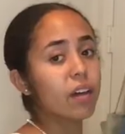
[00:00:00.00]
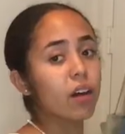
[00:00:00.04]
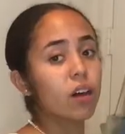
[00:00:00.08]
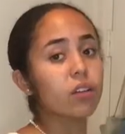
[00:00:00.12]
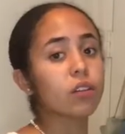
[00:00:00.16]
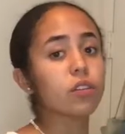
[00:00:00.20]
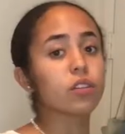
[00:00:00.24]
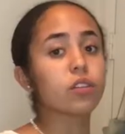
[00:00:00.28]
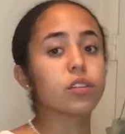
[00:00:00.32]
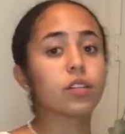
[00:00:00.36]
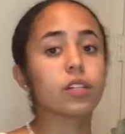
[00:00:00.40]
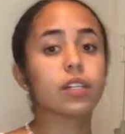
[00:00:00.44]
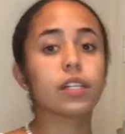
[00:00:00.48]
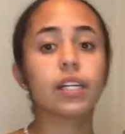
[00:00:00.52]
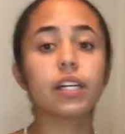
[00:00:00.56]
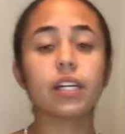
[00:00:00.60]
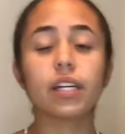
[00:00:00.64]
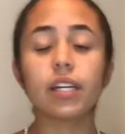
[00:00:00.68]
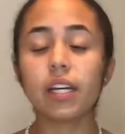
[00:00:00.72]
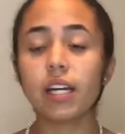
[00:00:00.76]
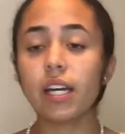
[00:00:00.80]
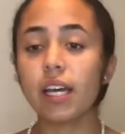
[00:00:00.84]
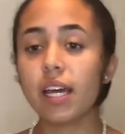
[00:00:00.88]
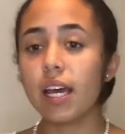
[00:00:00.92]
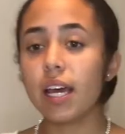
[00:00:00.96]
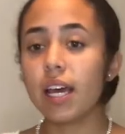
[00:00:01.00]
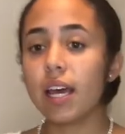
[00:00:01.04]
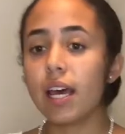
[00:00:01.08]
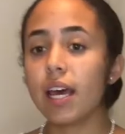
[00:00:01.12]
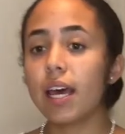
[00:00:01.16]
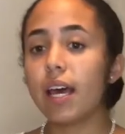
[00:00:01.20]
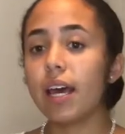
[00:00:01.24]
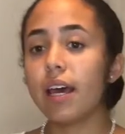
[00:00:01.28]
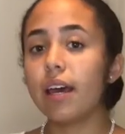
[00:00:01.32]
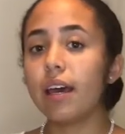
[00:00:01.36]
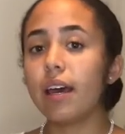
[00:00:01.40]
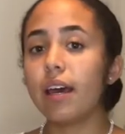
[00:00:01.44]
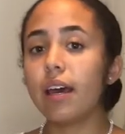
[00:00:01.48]
on earlier
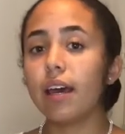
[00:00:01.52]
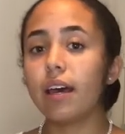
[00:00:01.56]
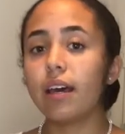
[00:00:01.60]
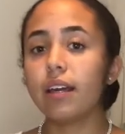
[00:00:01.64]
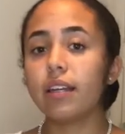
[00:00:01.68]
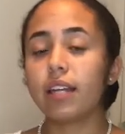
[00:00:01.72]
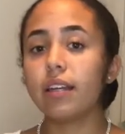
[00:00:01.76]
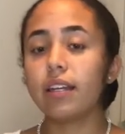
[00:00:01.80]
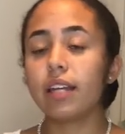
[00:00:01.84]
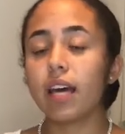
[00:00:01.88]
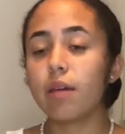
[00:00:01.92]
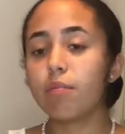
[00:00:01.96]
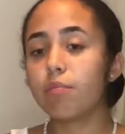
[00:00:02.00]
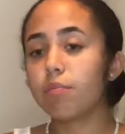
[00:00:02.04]
and I